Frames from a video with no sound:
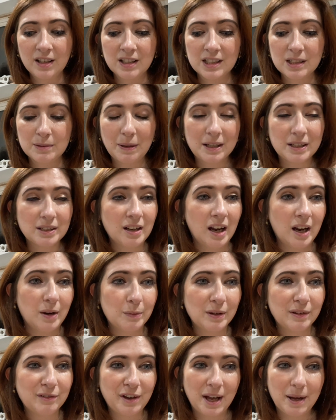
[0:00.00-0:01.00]
spend time
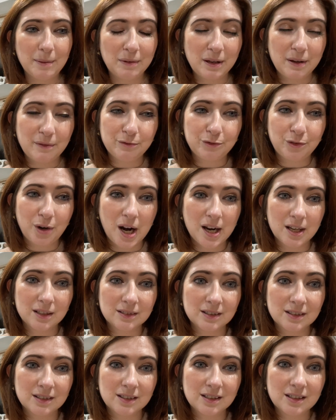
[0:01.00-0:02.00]
with family and
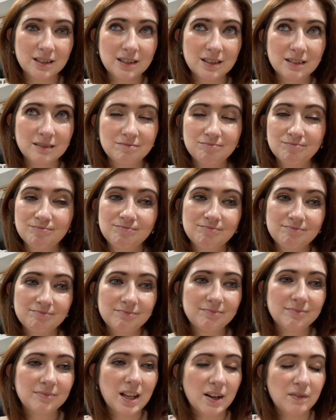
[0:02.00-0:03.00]
friends,
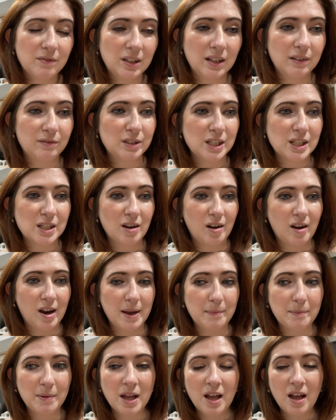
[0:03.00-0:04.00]
have a lovely
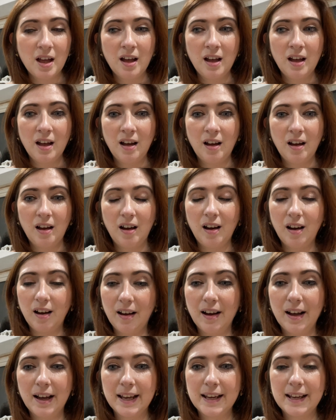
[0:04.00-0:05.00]
time.
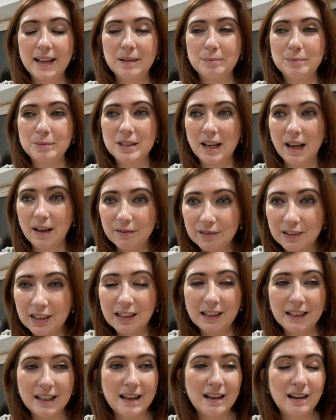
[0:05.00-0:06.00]
I am
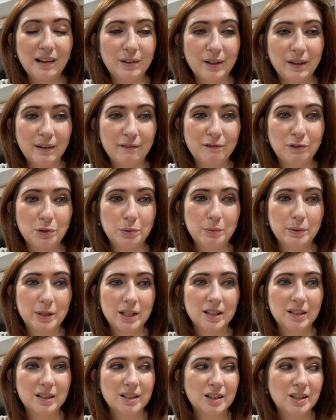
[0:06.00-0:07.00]
definitely looking
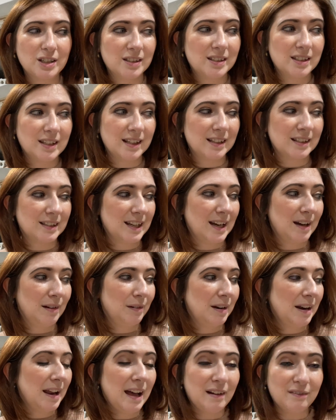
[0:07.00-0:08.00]
forward to sitting down
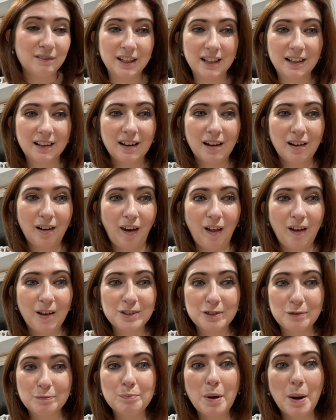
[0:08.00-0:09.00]
and having a
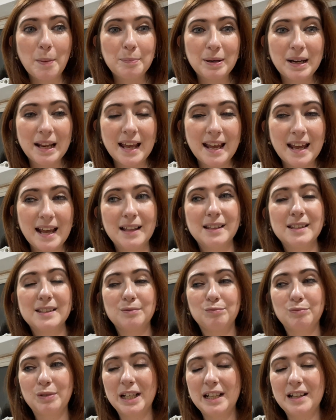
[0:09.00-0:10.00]
glass of bubbly and
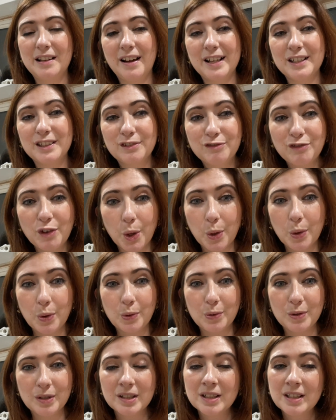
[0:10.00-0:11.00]
some really nice
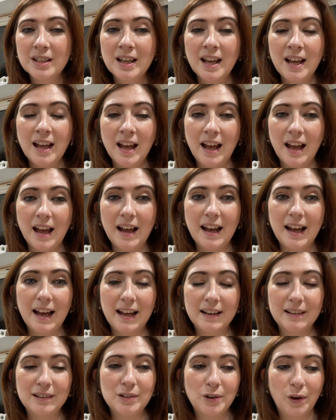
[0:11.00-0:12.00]
food
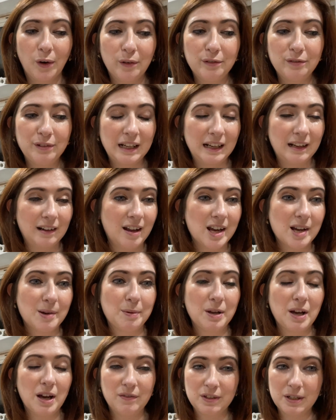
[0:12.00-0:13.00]
and not feeling like I'm
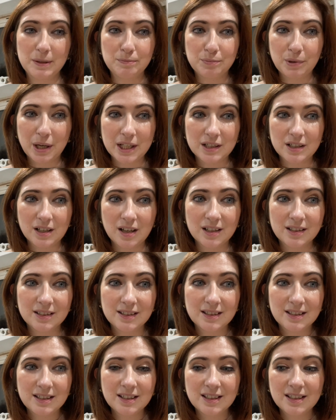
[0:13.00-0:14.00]
covered in brick
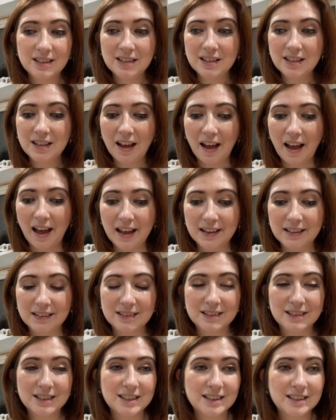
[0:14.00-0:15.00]
dust.
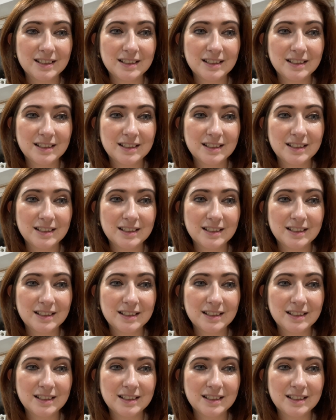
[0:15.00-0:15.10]
And